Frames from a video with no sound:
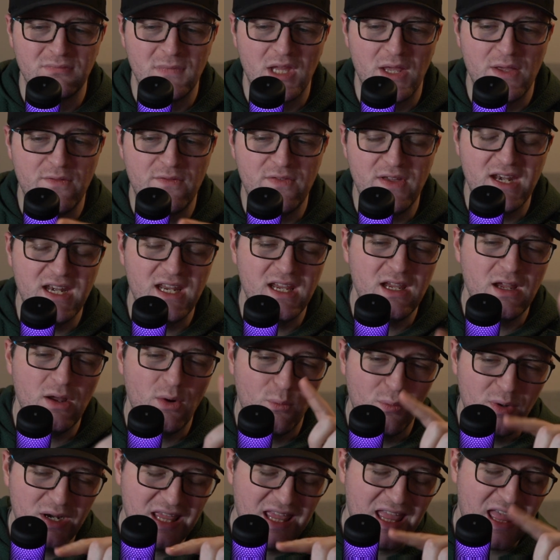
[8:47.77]
Vini,
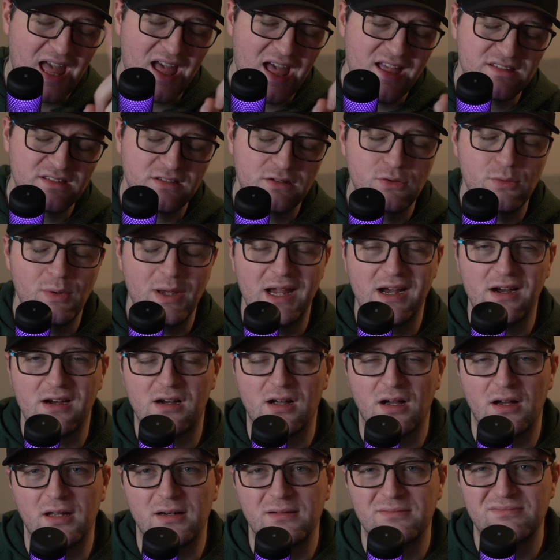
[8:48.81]
when he has a new
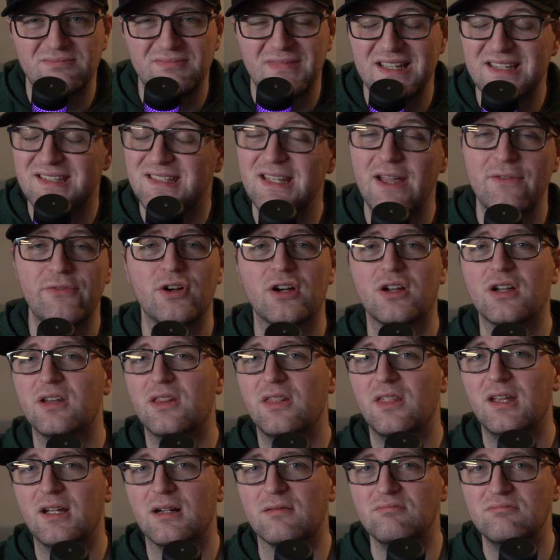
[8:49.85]
haircut, is never a good
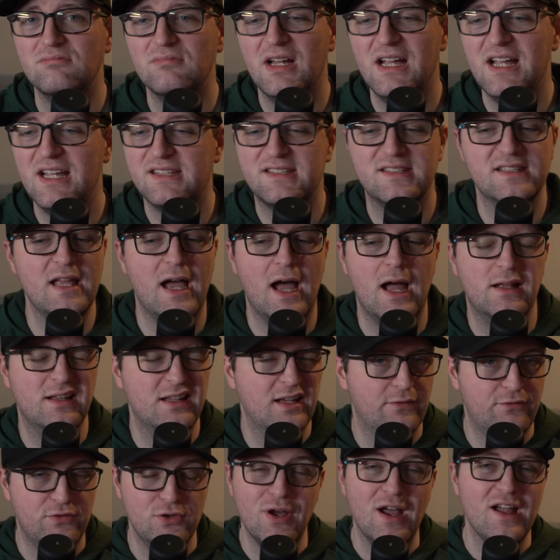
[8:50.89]
thing.
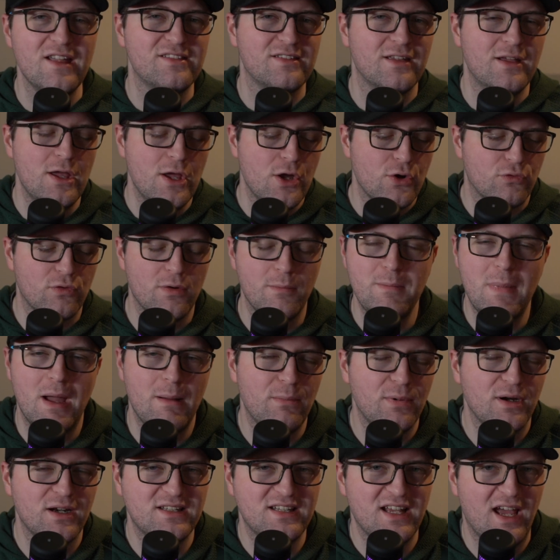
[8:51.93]
If you guys
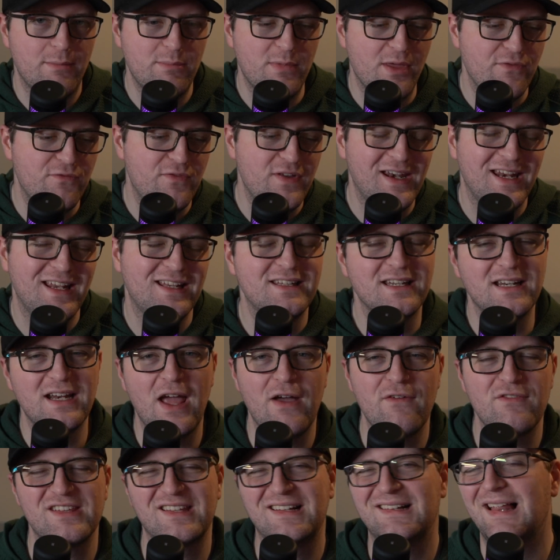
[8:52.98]
remember a time that Vini didn't
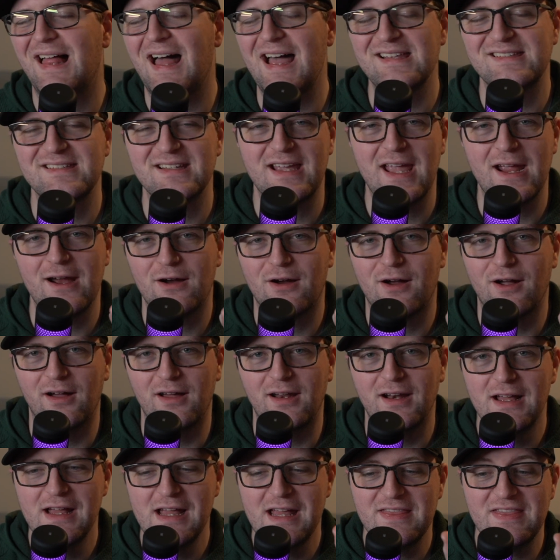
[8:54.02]
have his classic
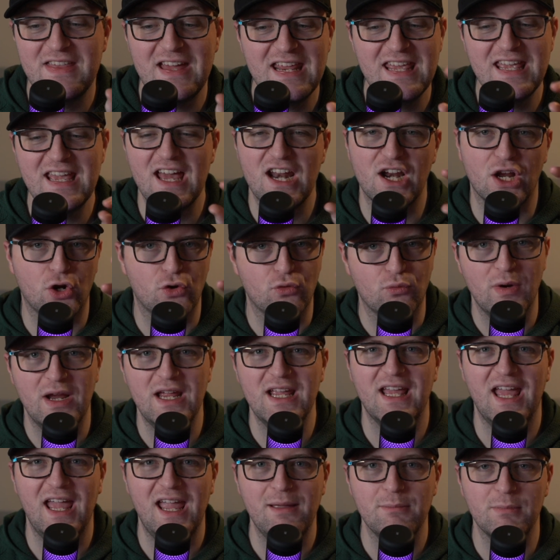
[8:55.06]
haircut, that he had a great
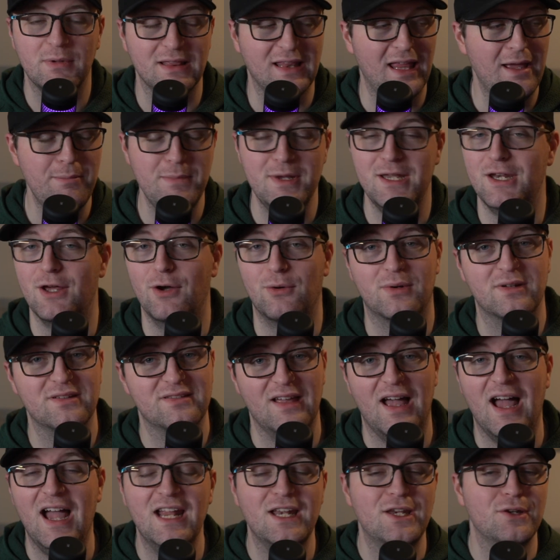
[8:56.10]
game, let me know, because
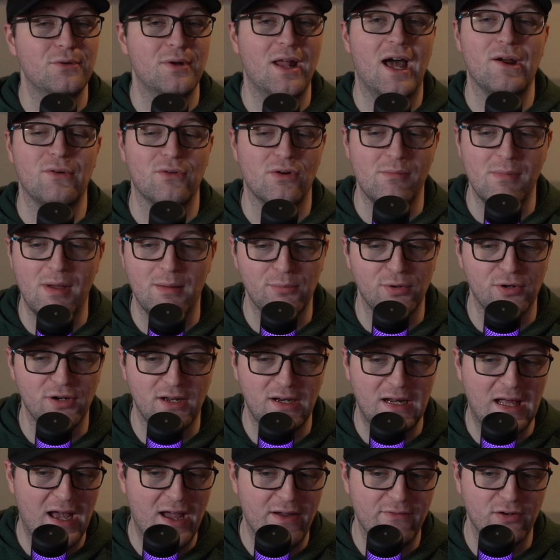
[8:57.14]
I do not remember it
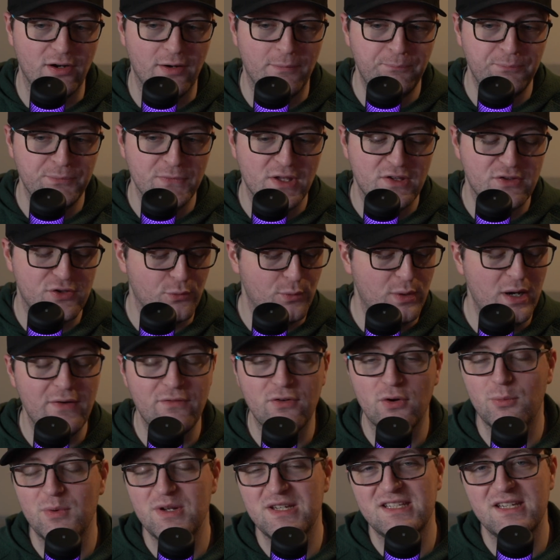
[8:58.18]
ever. So
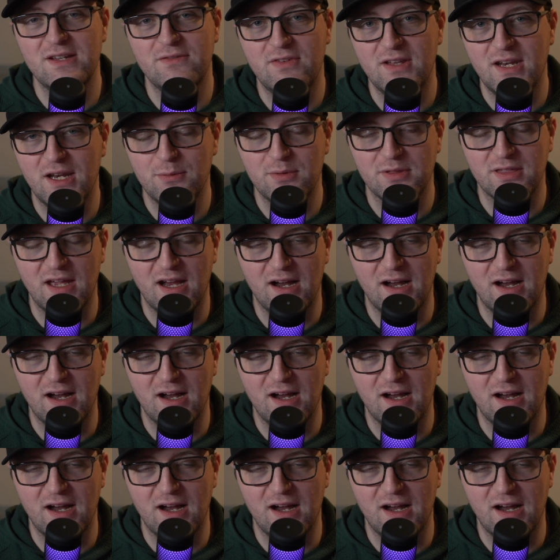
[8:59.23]
whenever we see Vini with a